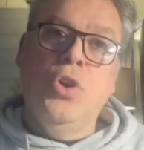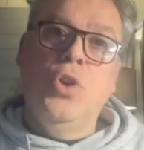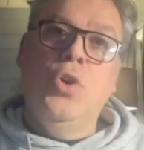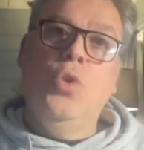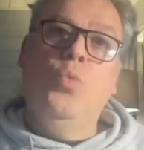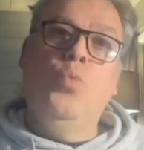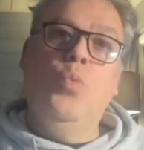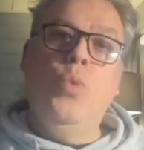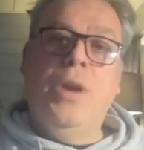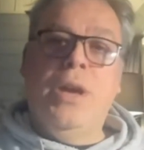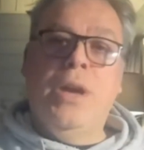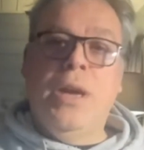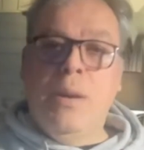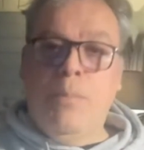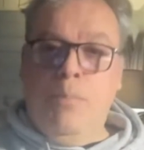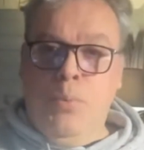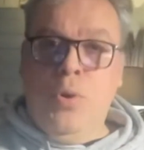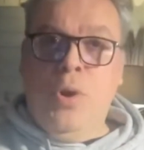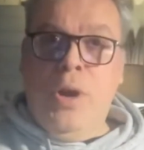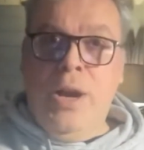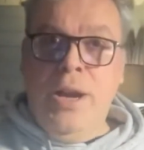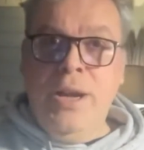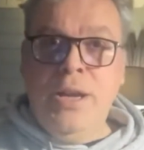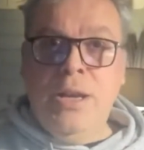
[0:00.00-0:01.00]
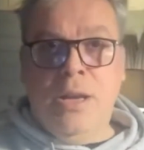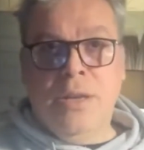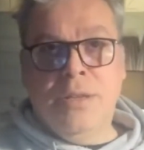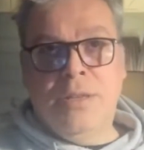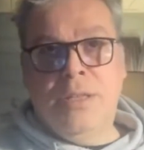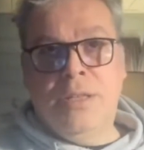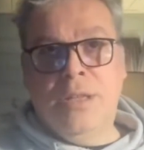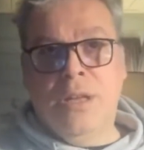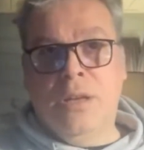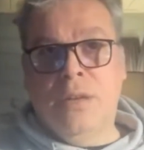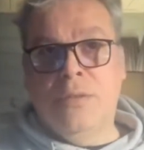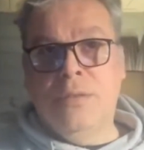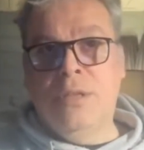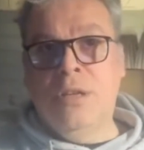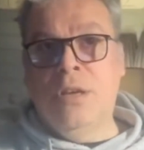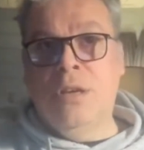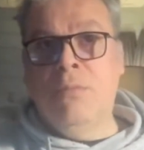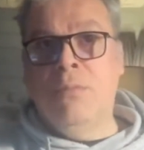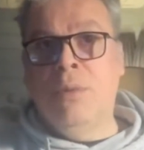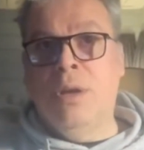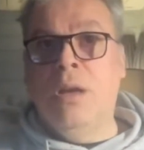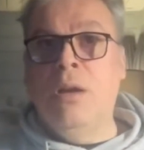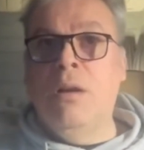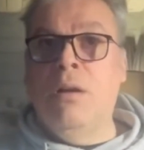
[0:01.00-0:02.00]
we kind of pride ourselves, don't
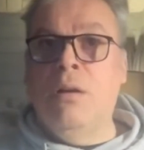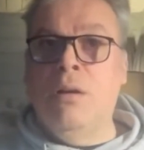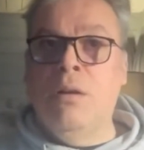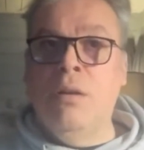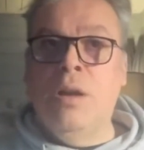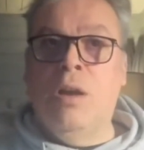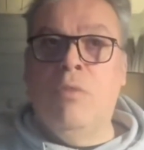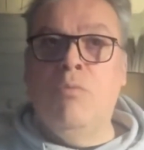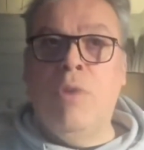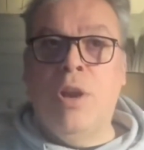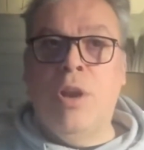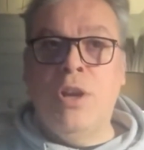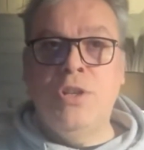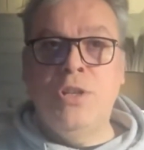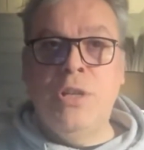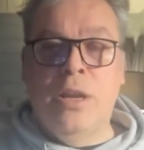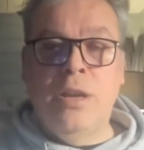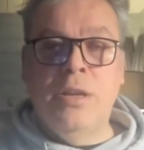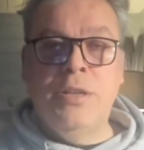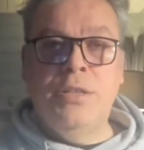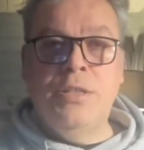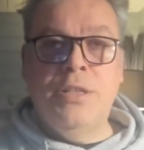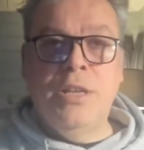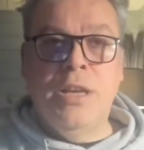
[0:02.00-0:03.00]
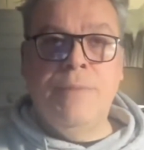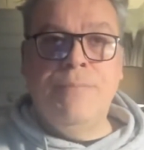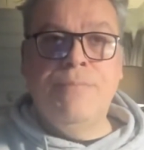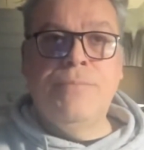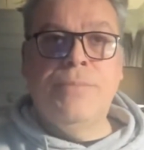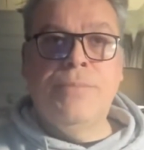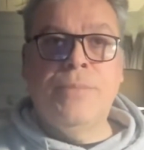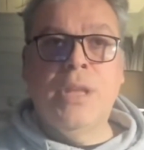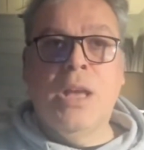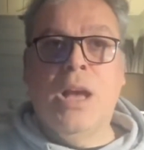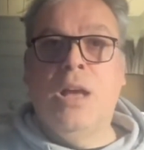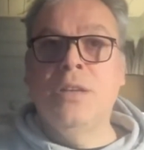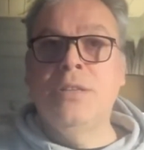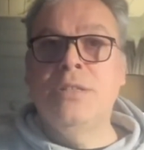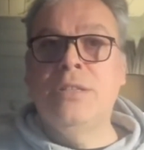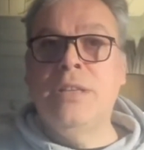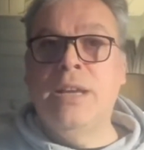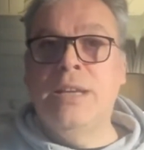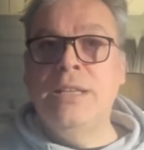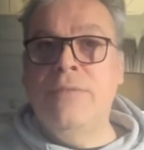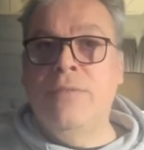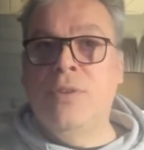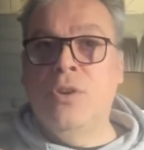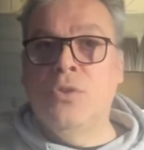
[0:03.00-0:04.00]
we, on our rationality, our
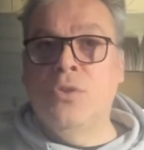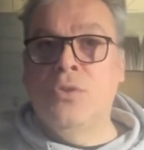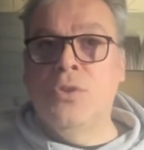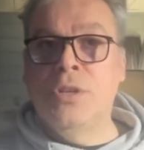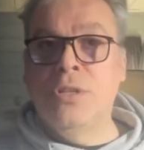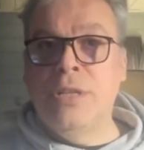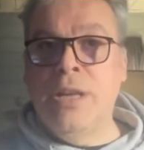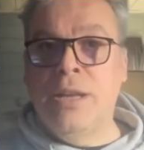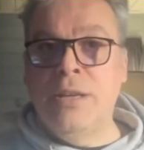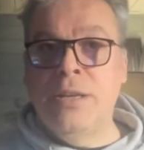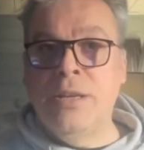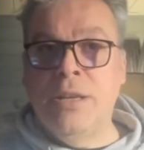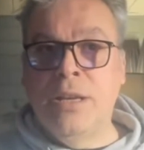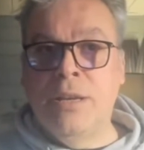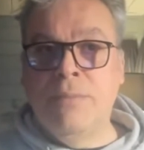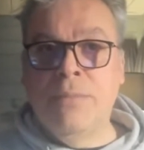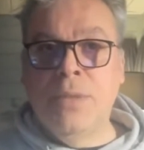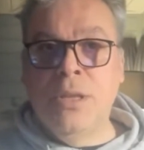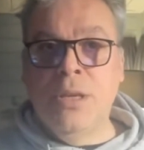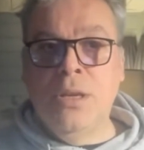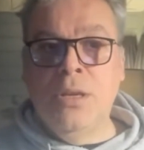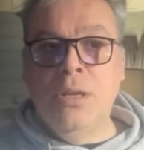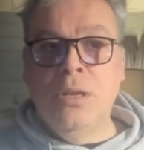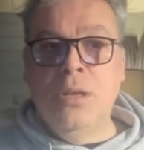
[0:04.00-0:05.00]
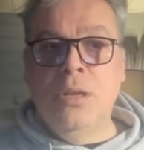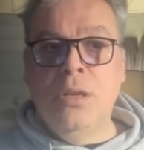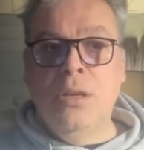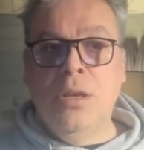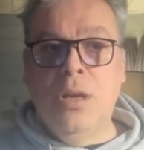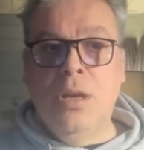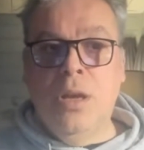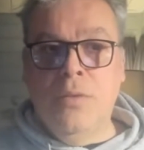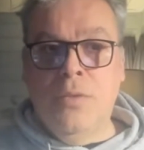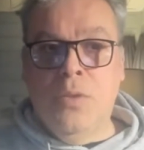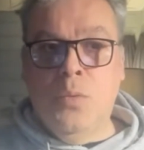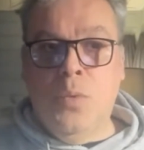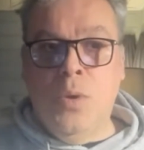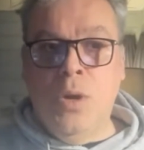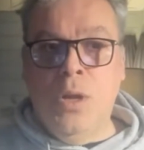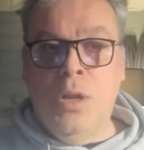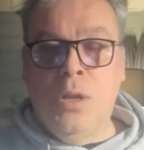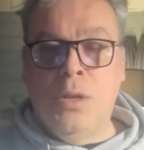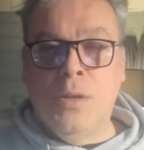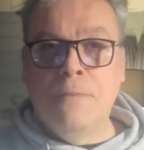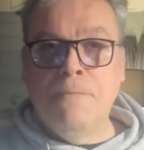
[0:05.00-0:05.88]
scientific understanding of the world.